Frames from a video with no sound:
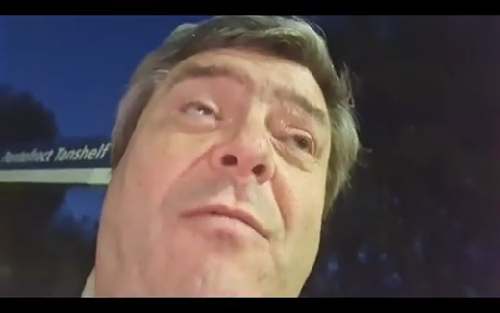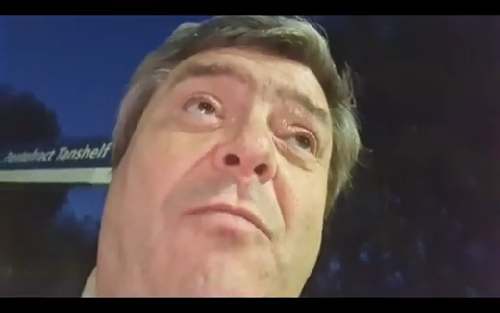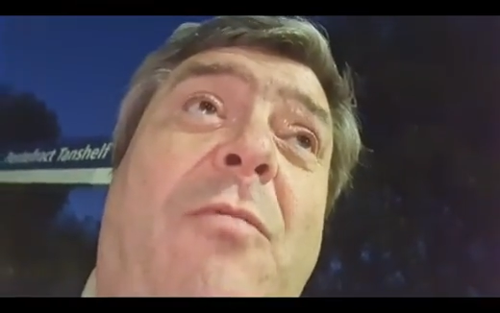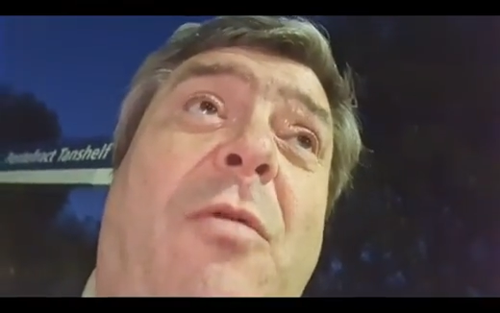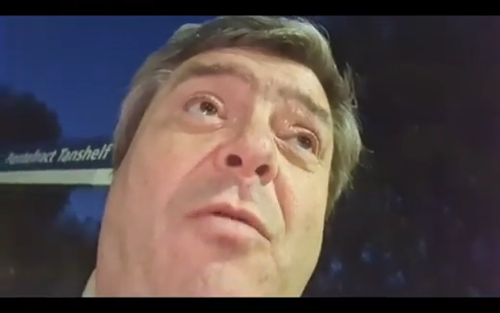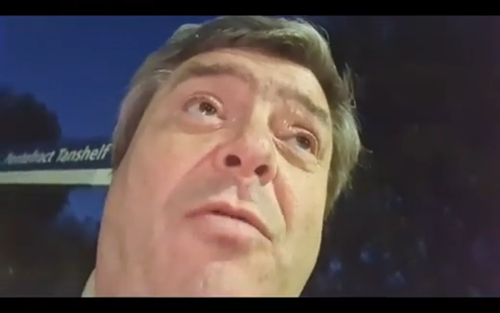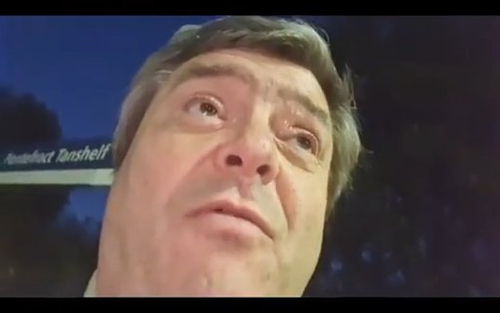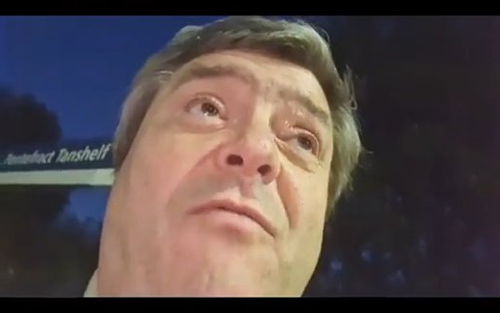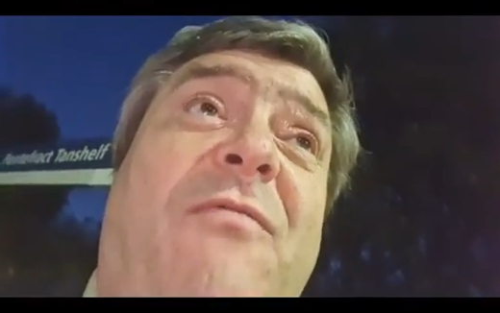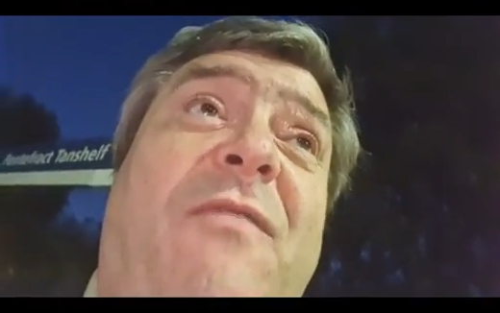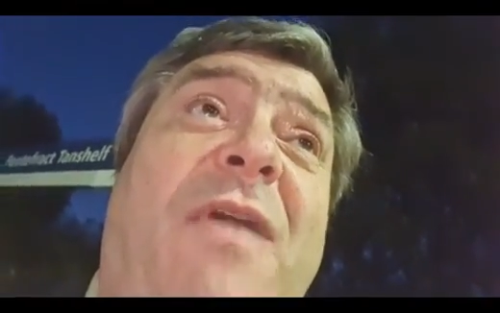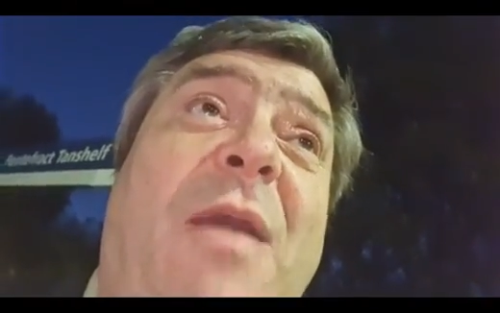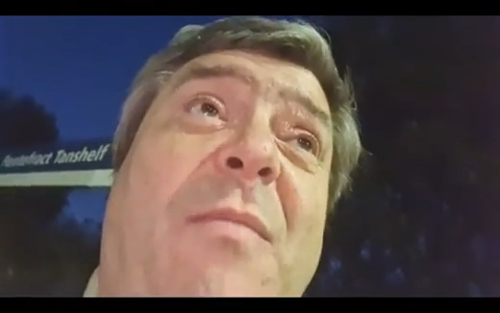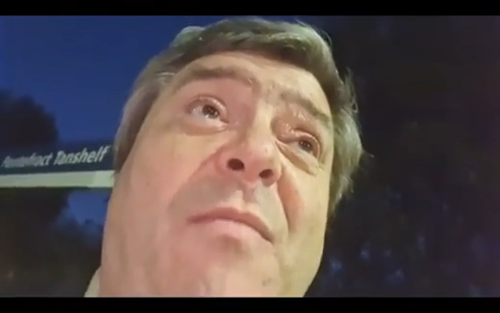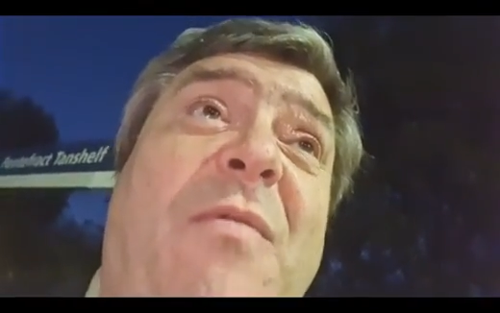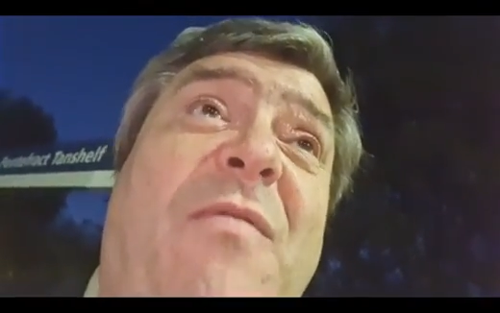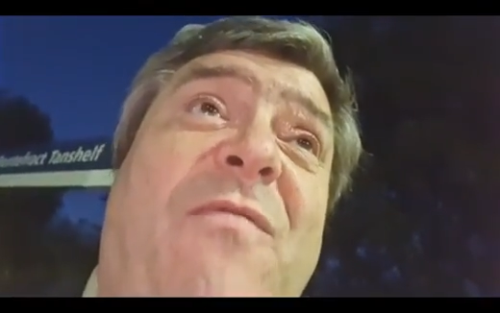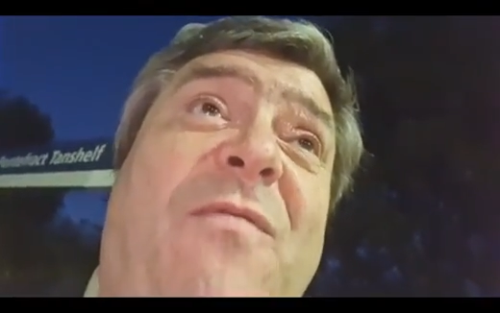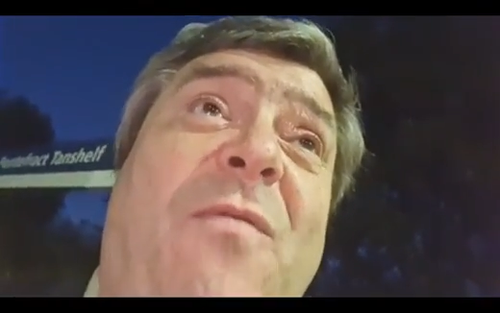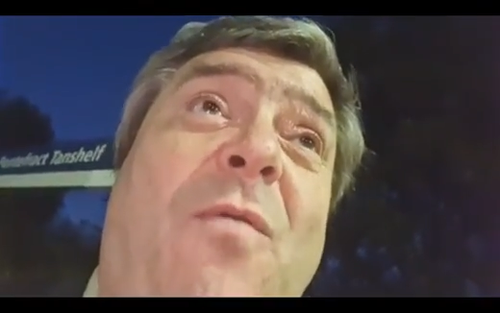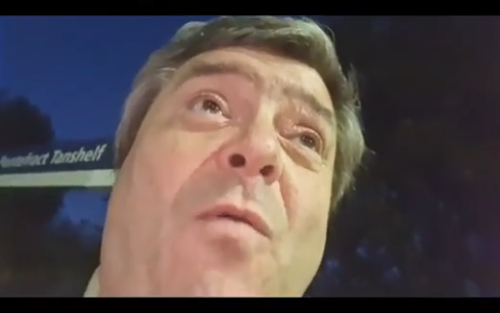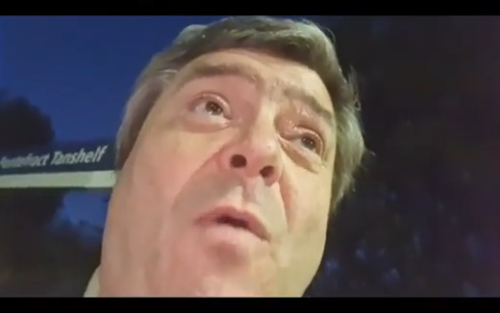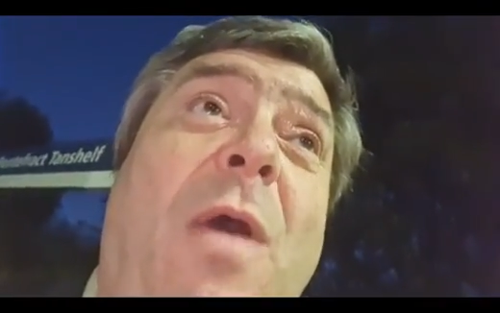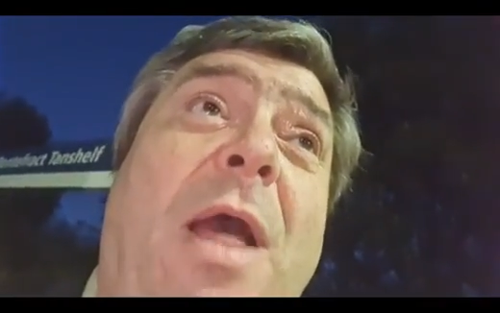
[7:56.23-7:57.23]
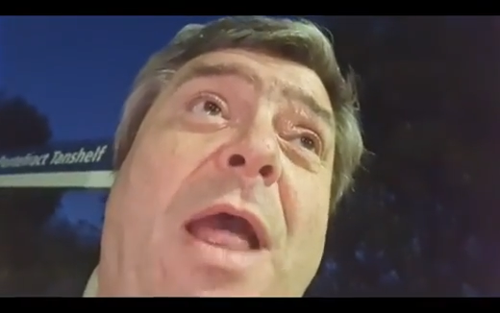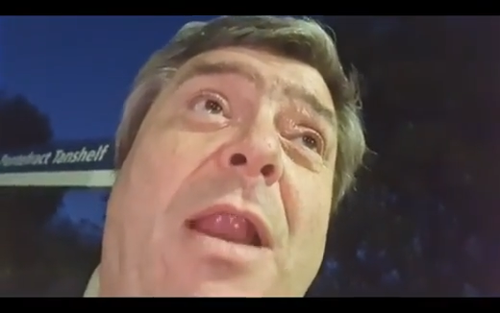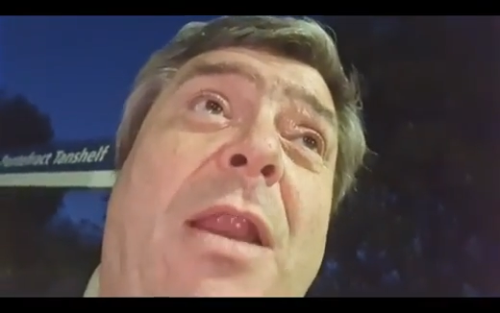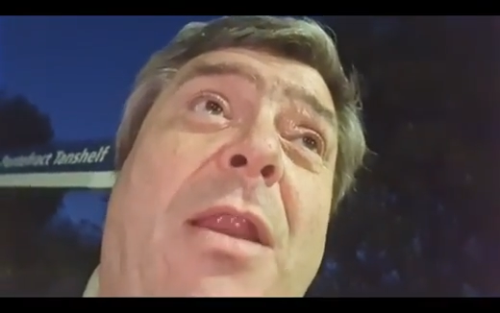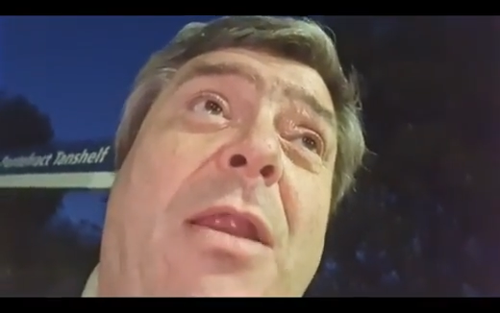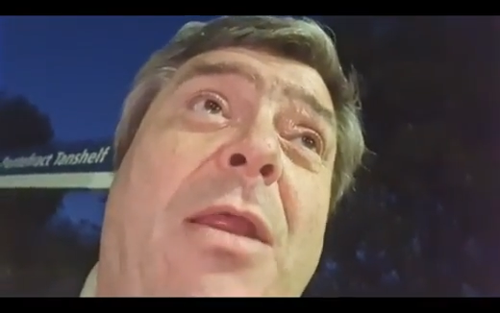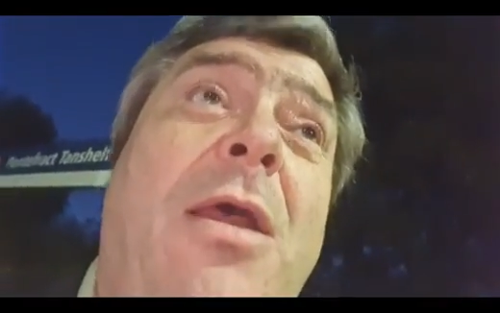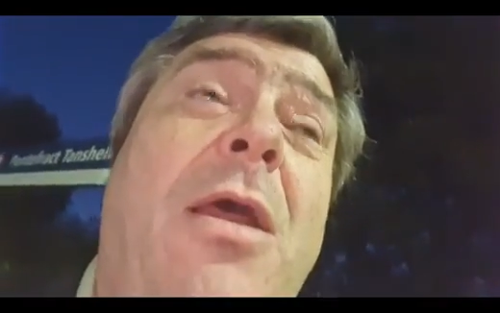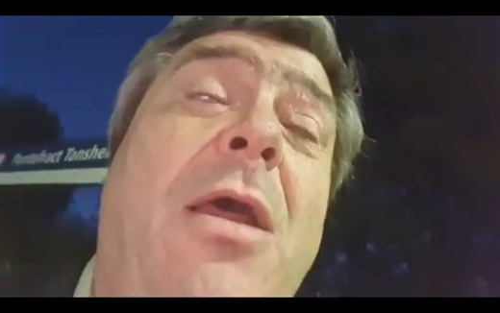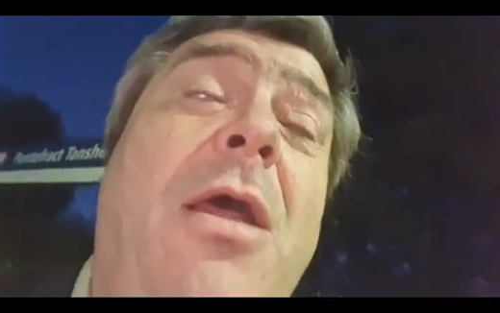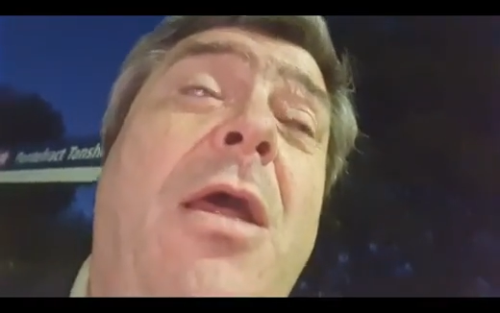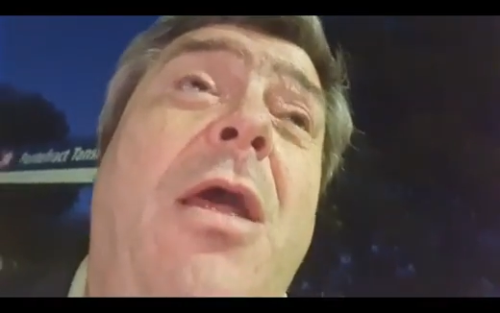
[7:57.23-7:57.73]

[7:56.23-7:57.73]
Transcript: It wasn't there beforehand.